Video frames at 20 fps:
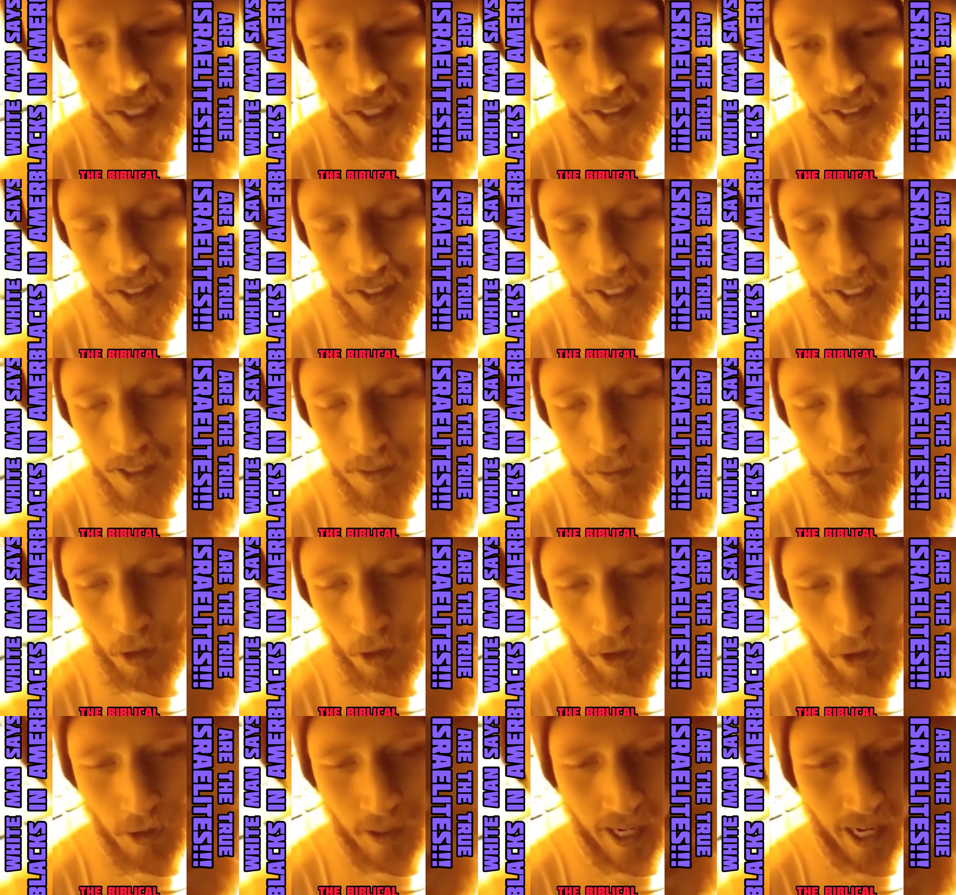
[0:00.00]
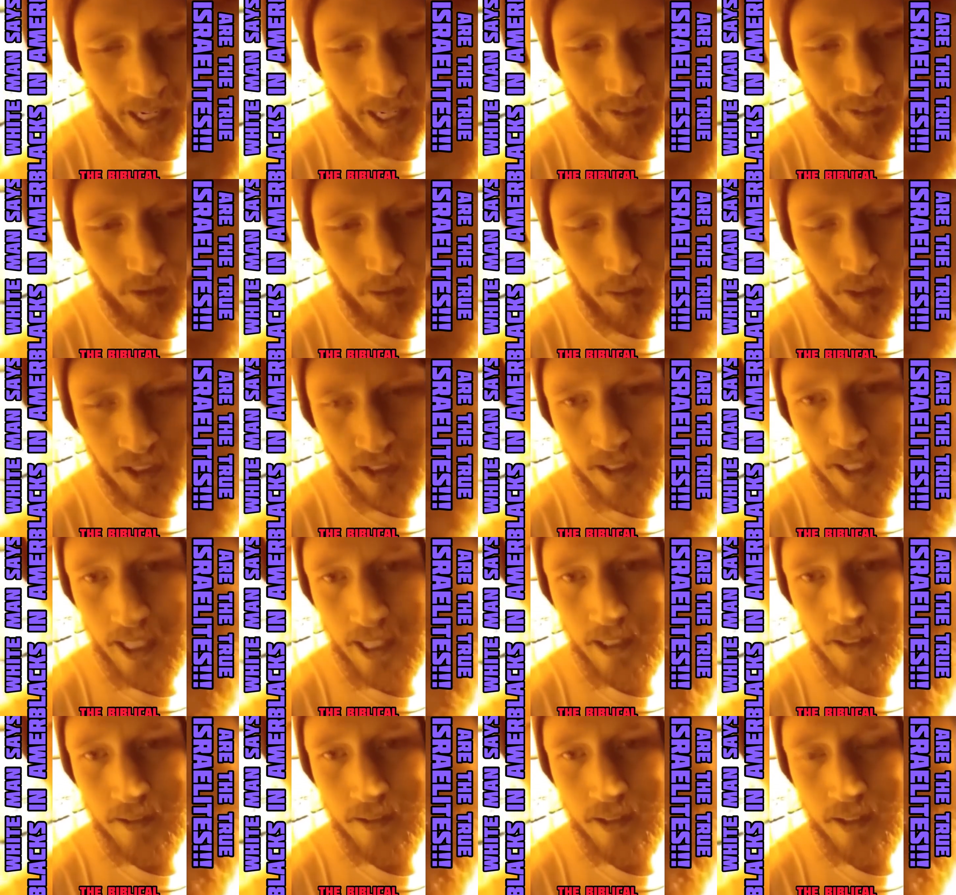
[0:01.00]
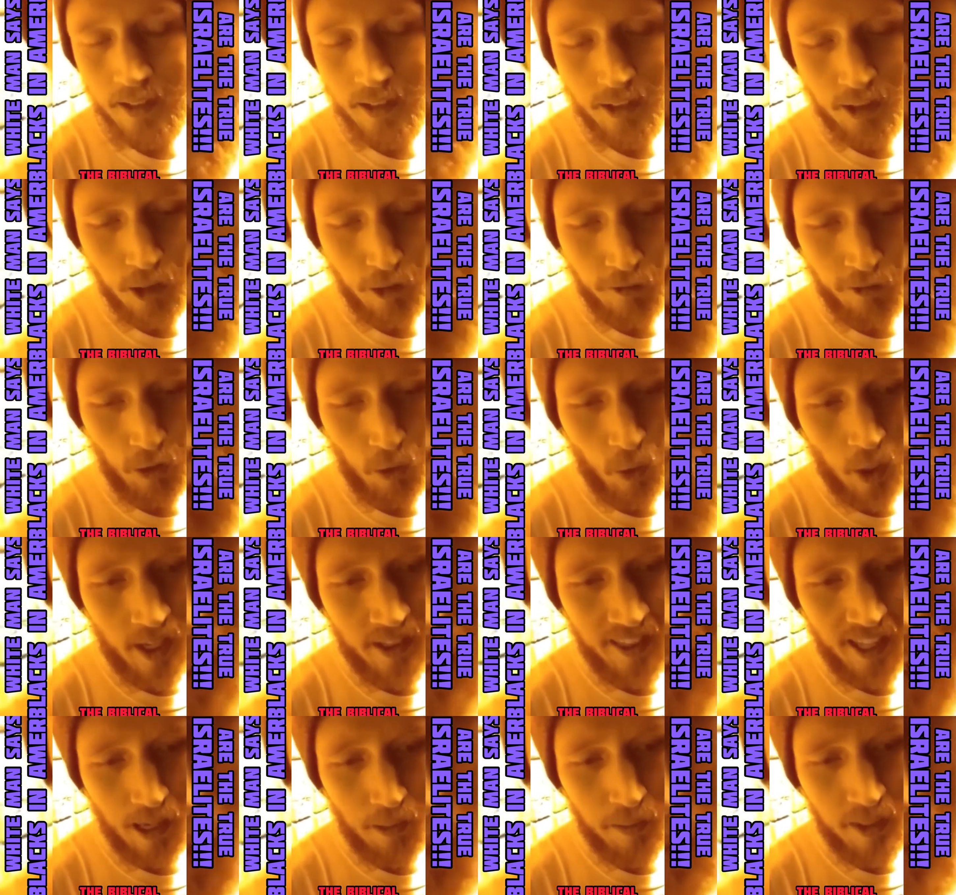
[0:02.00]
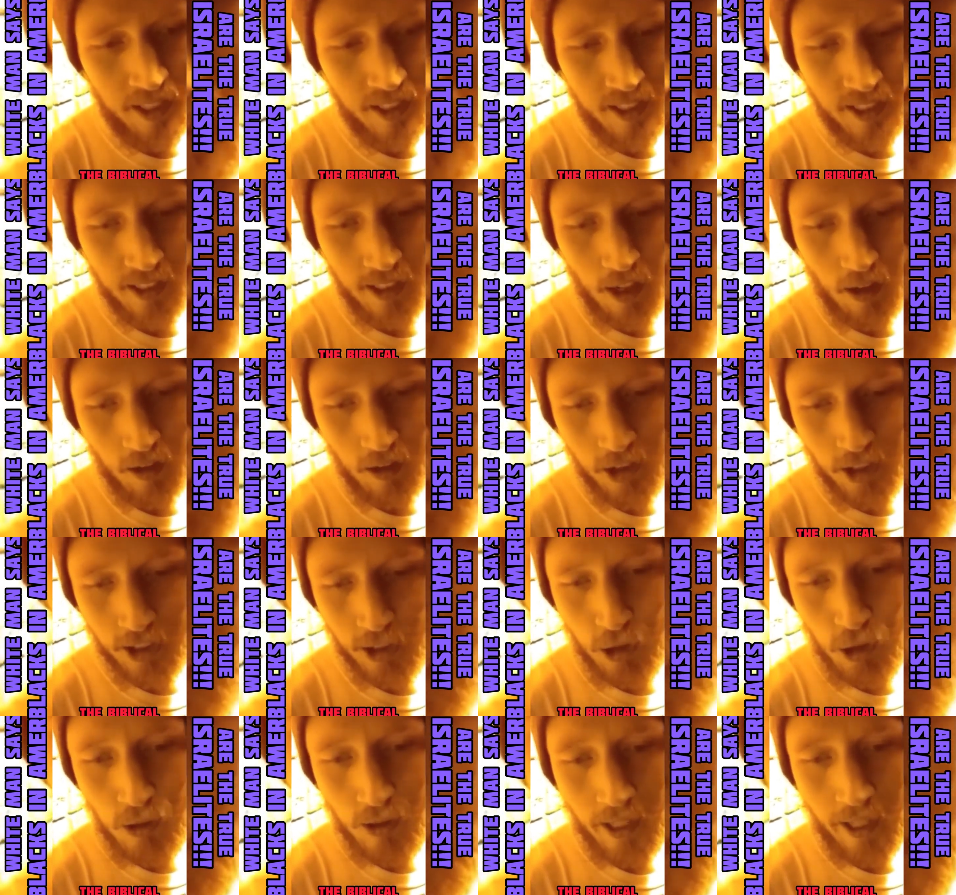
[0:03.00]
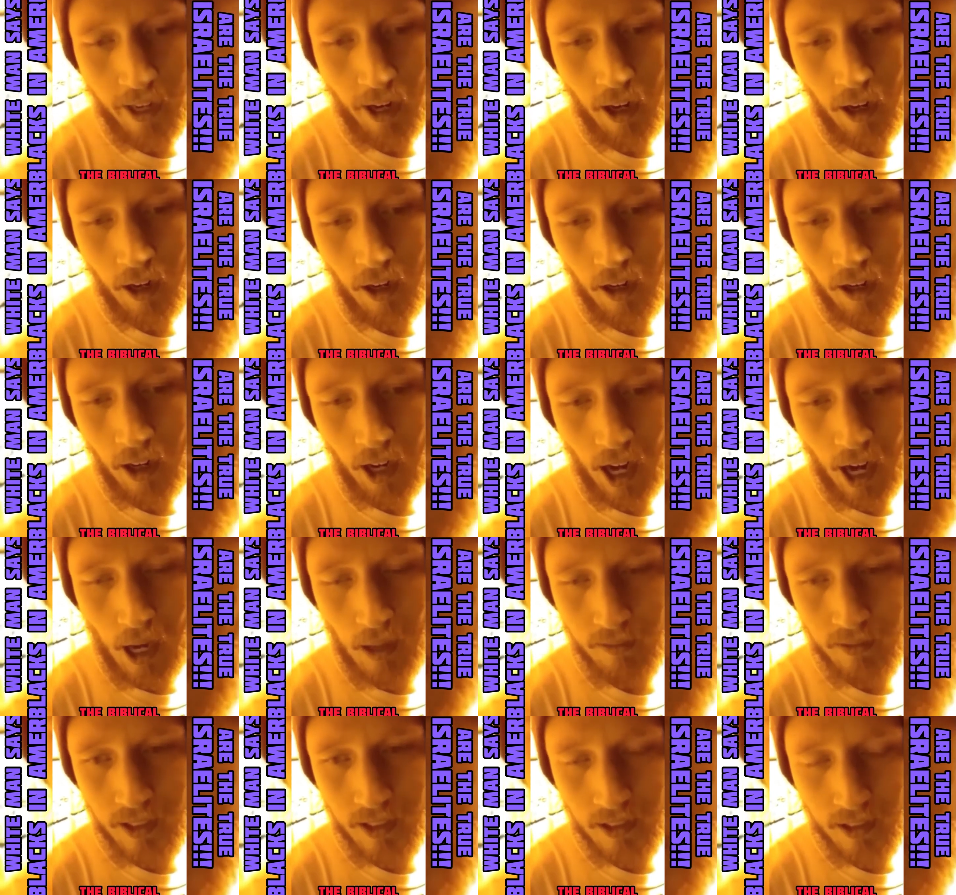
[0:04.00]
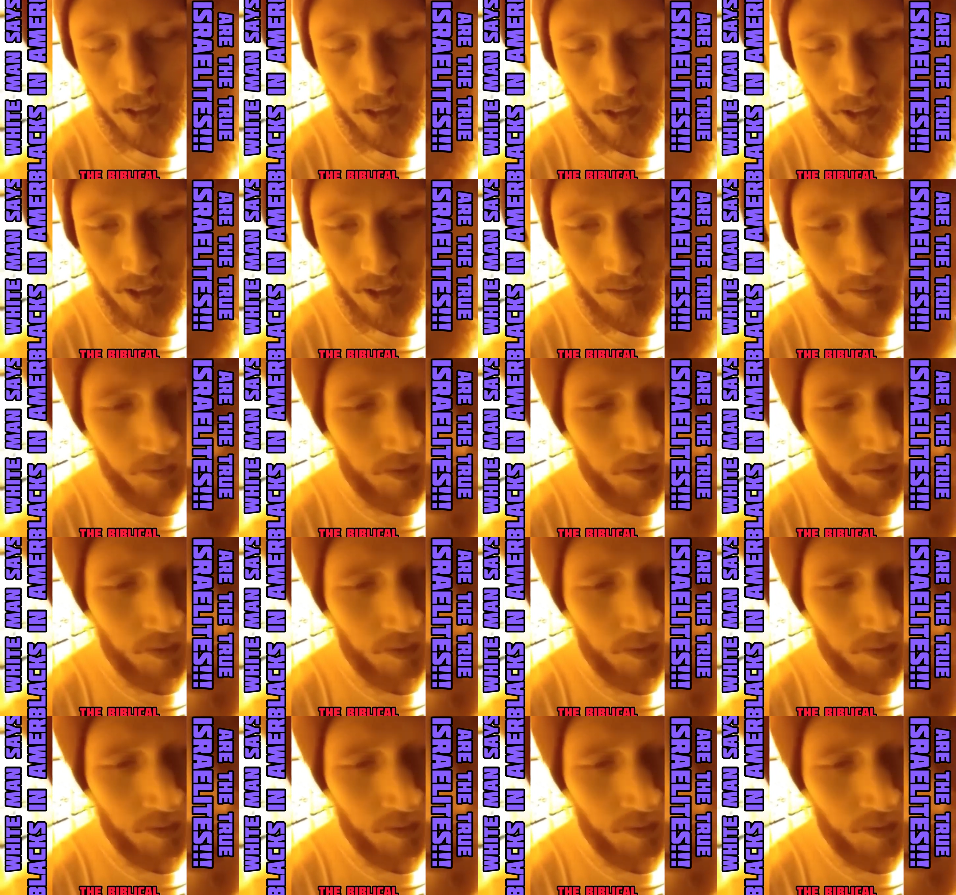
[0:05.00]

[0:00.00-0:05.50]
to them or you can't even be saved. So for one, that means acknowledging who they are, obviously.